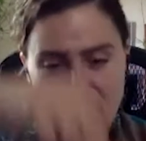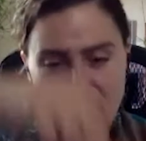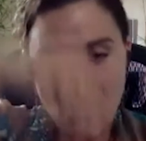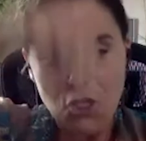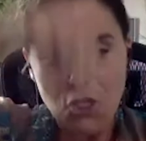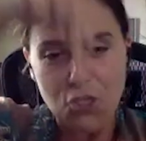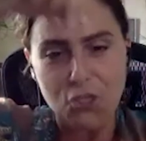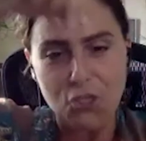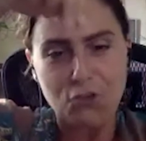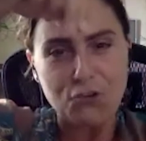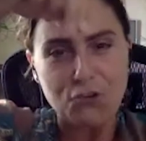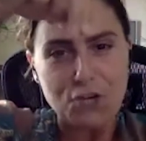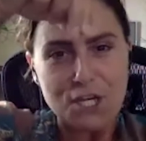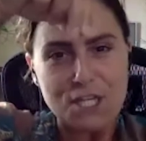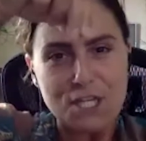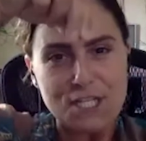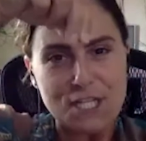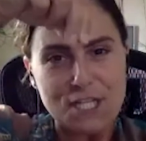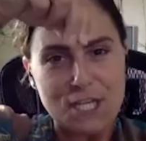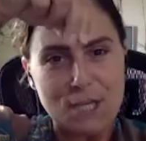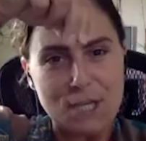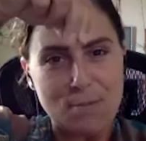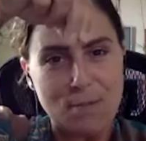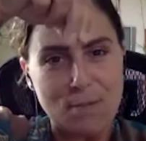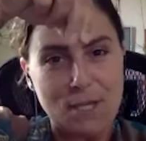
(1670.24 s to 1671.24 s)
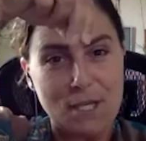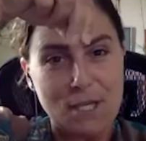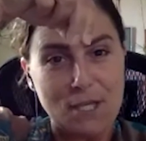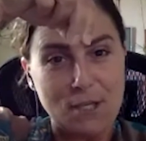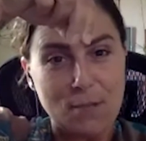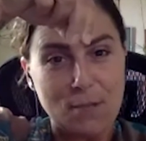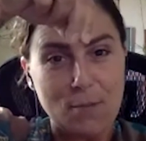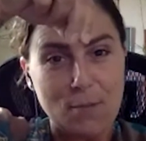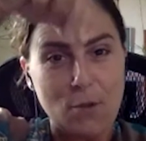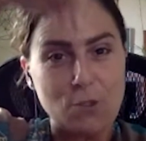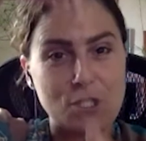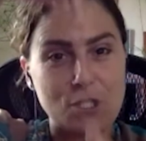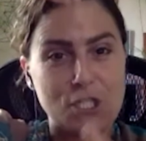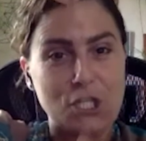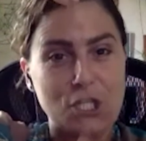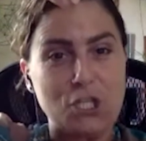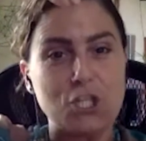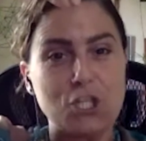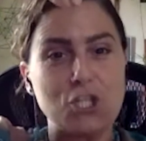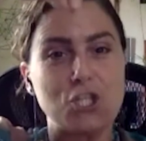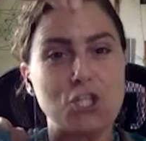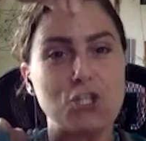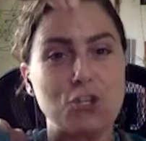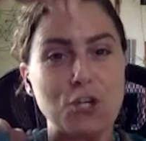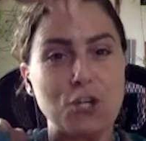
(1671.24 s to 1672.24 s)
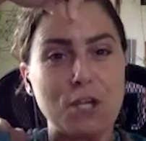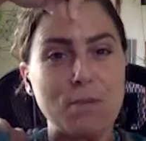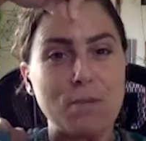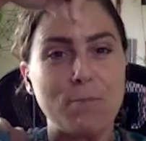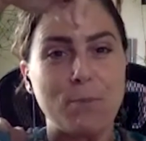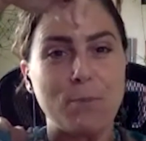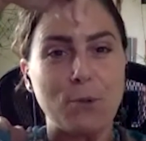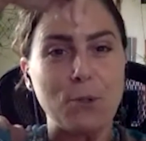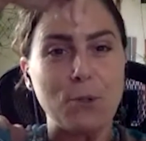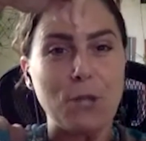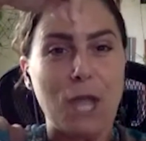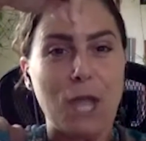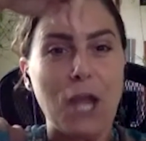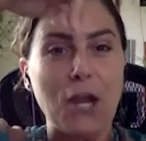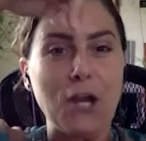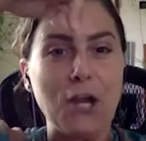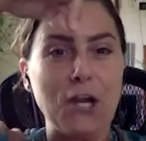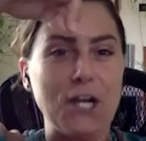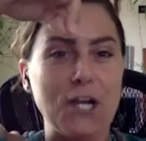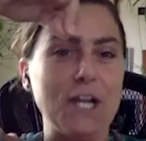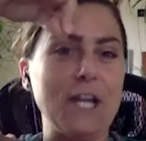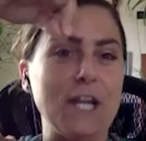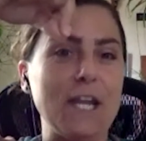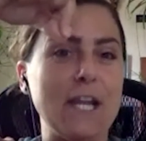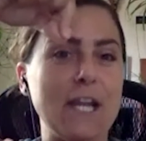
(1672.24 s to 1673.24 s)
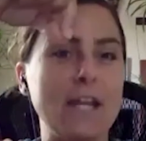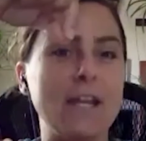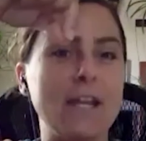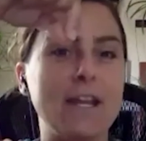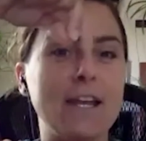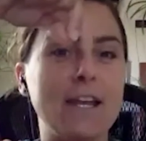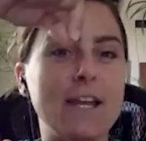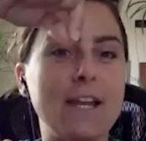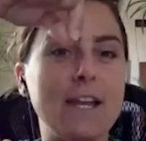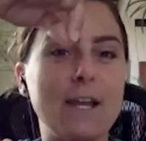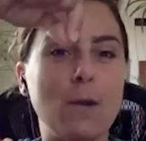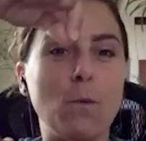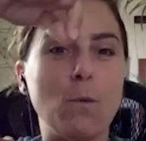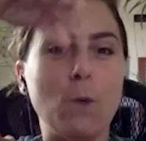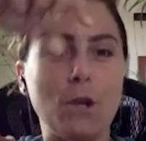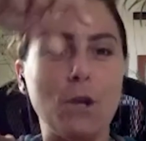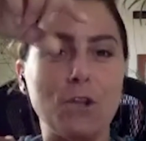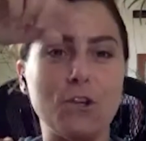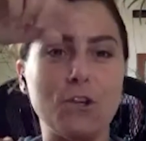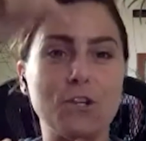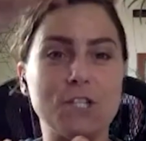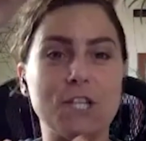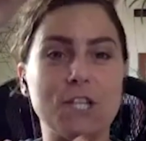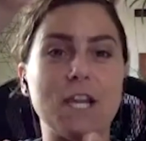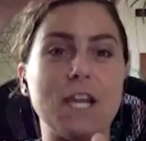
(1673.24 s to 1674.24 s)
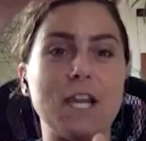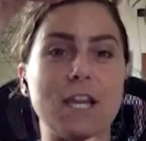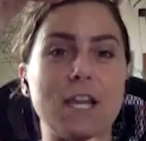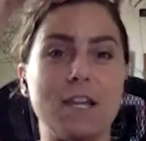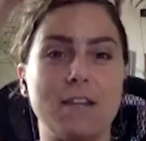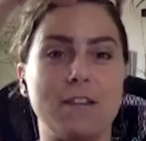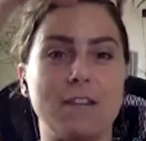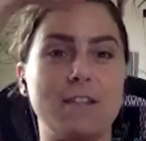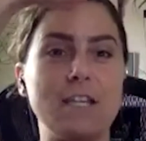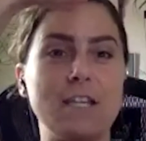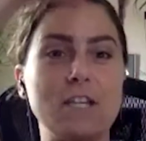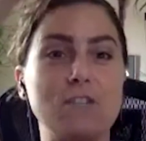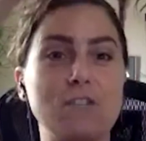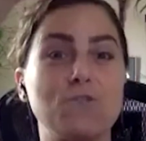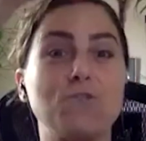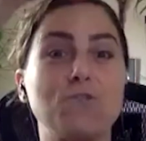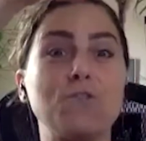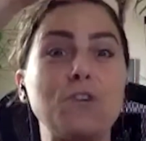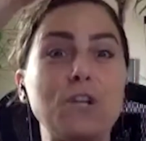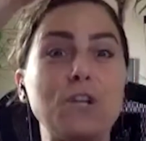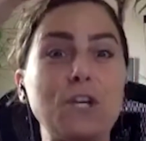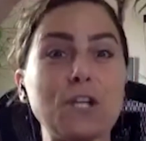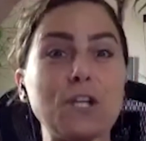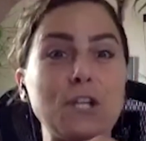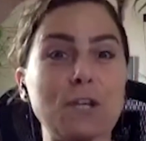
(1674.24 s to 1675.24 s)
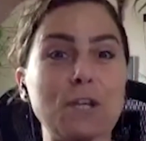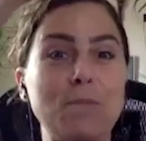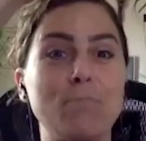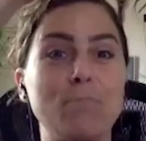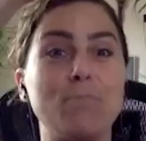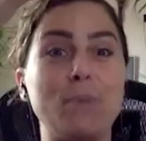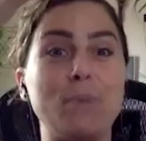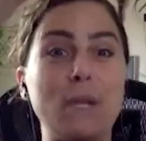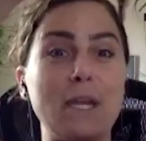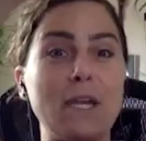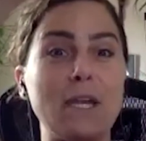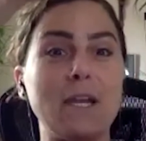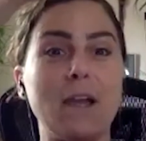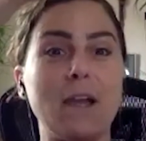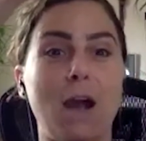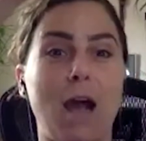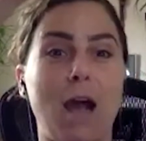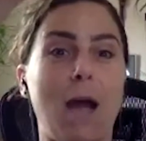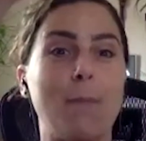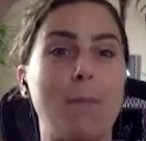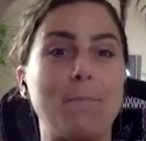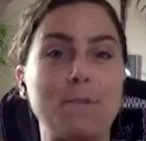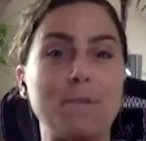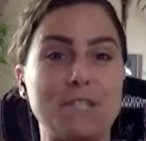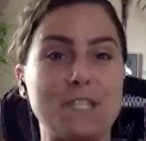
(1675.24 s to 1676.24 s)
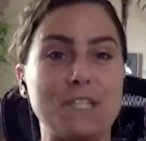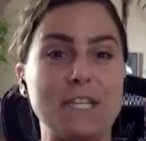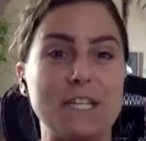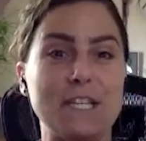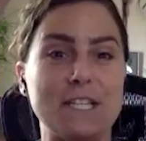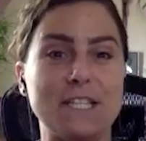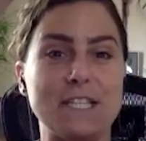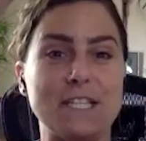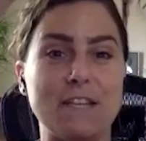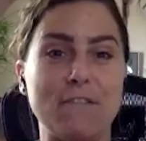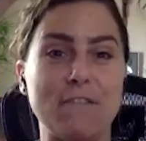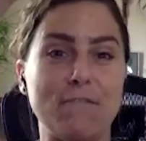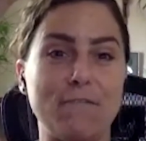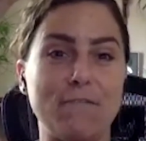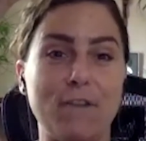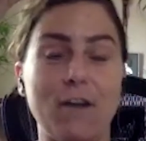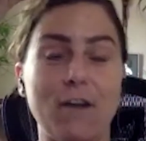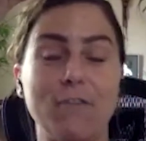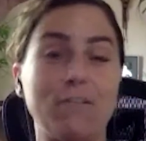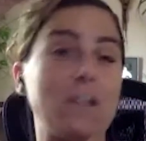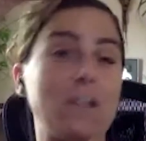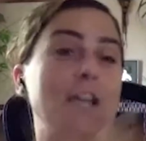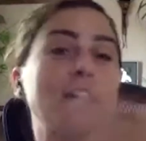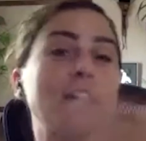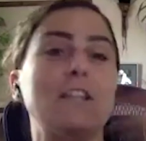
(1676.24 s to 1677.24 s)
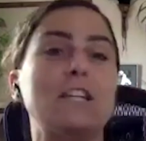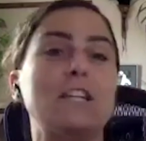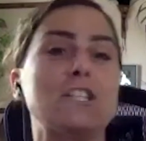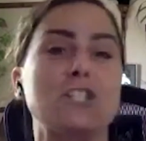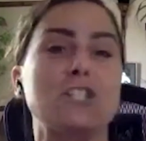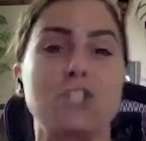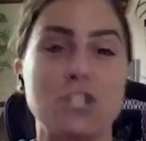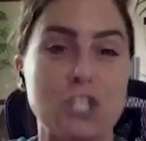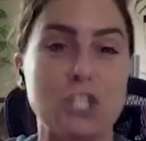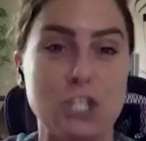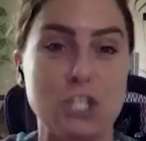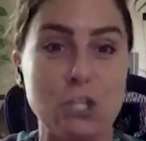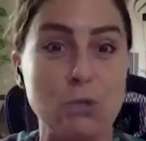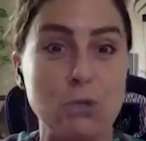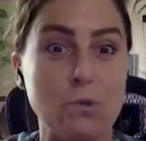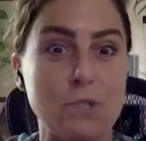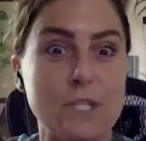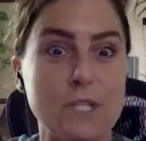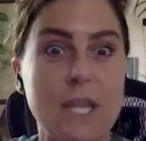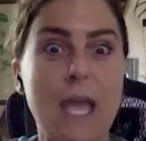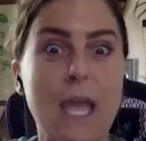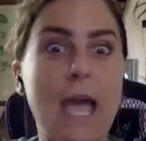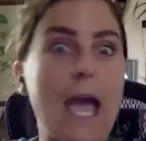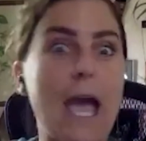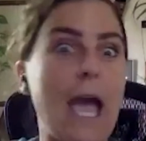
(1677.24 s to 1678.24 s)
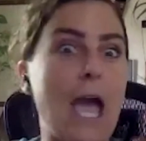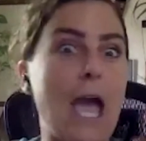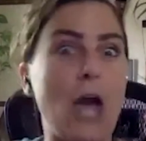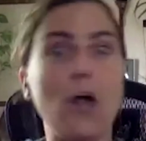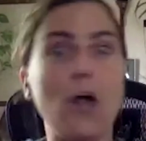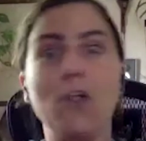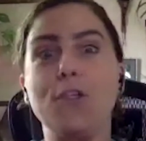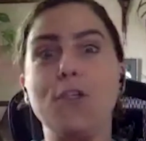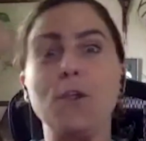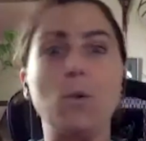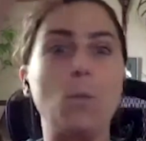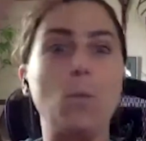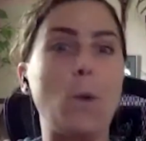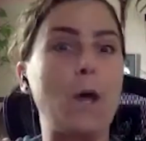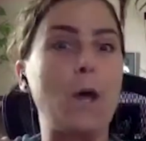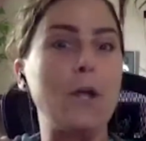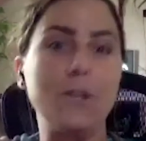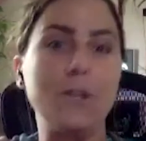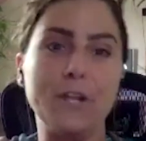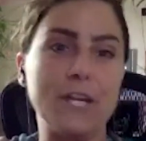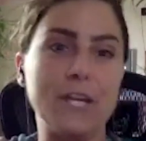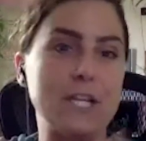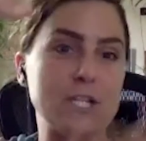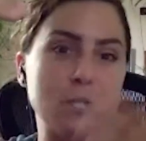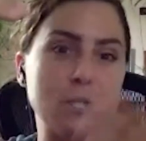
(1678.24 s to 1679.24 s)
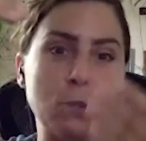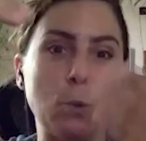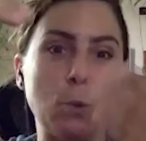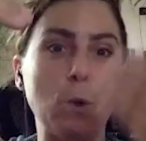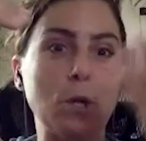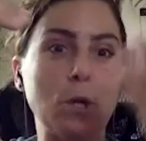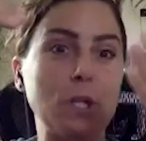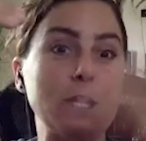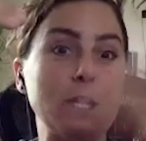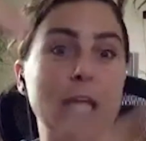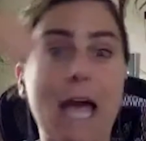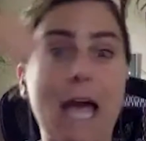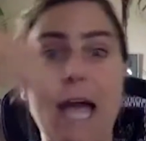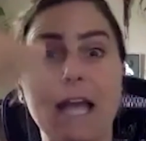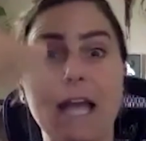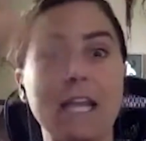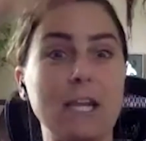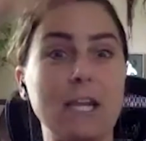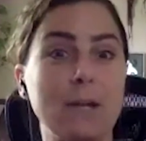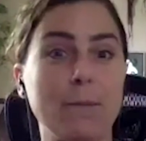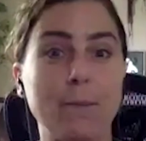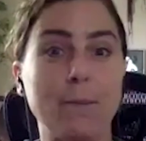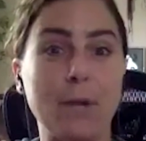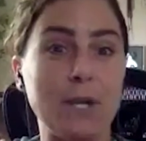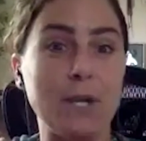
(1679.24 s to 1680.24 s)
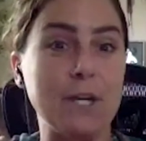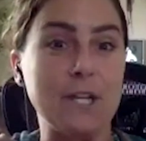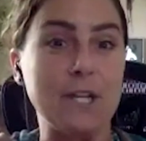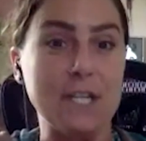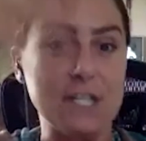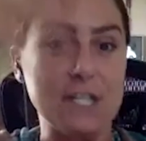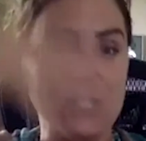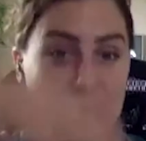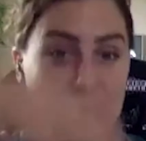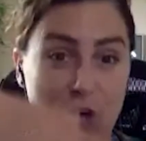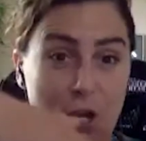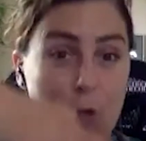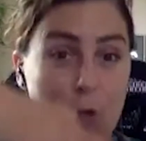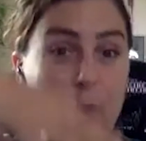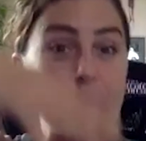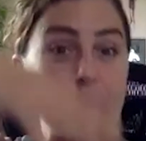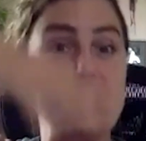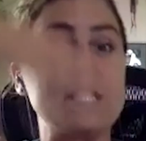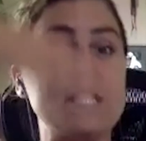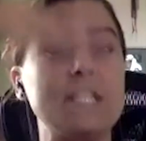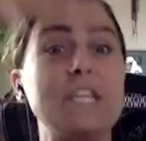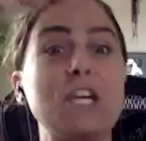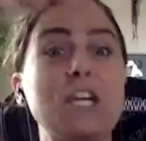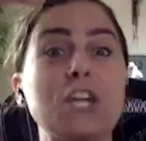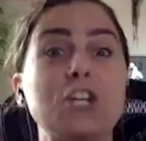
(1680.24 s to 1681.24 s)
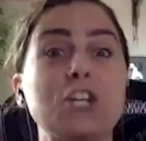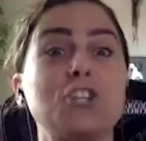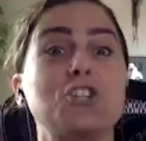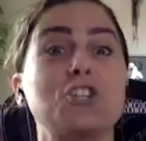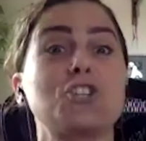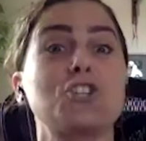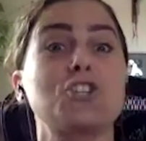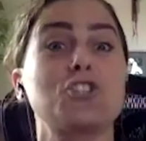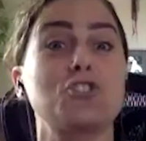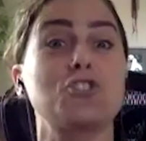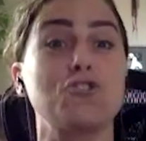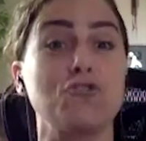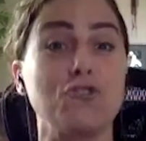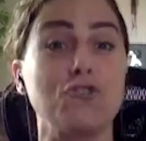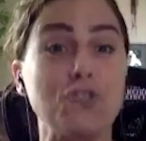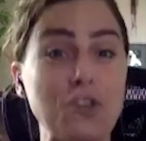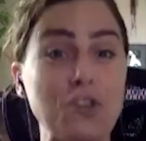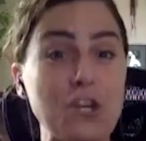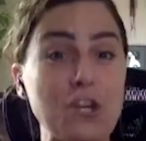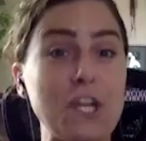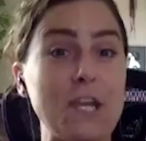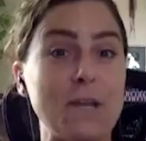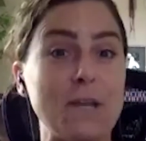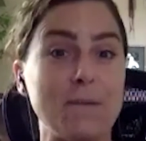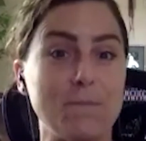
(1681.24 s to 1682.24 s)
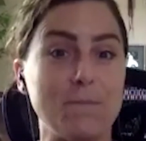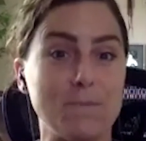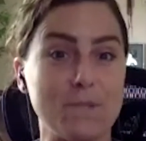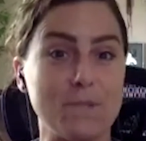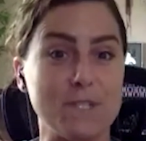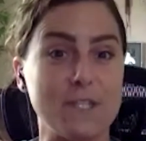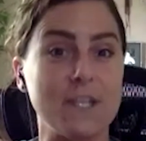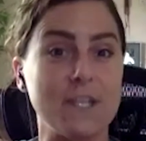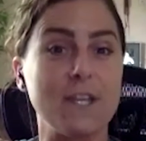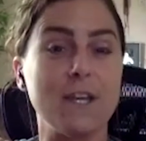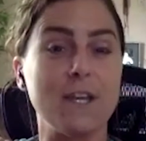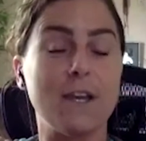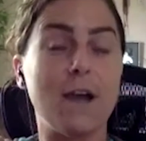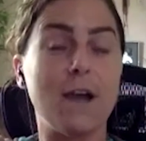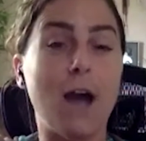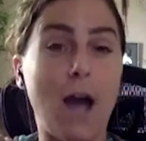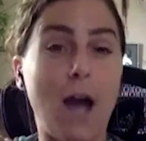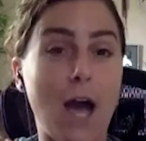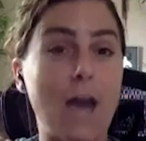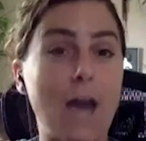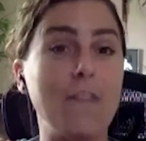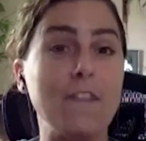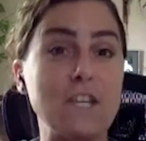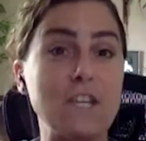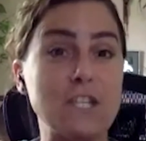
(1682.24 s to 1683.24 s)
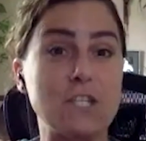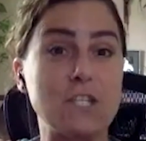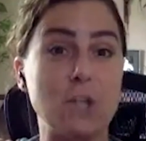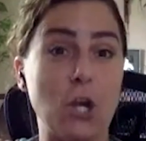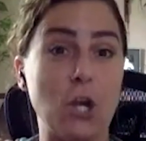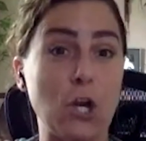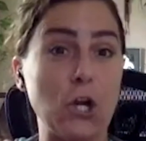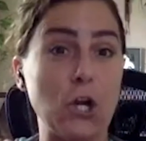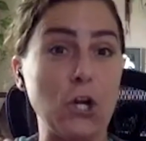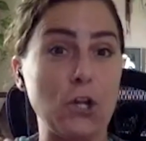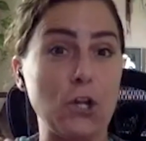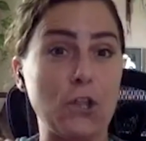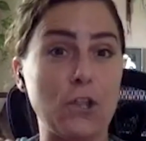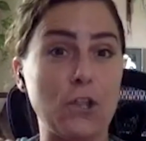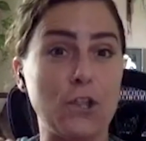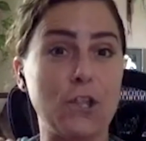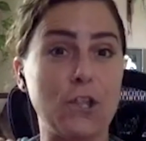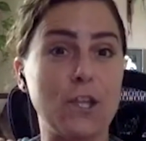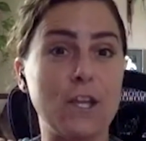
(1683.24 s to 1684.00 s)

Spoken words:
3D being the most extreme polarity, where there's like these really big opposites of like, let's just use health and wellness or lack and abundance, right? We see extremes on this earth.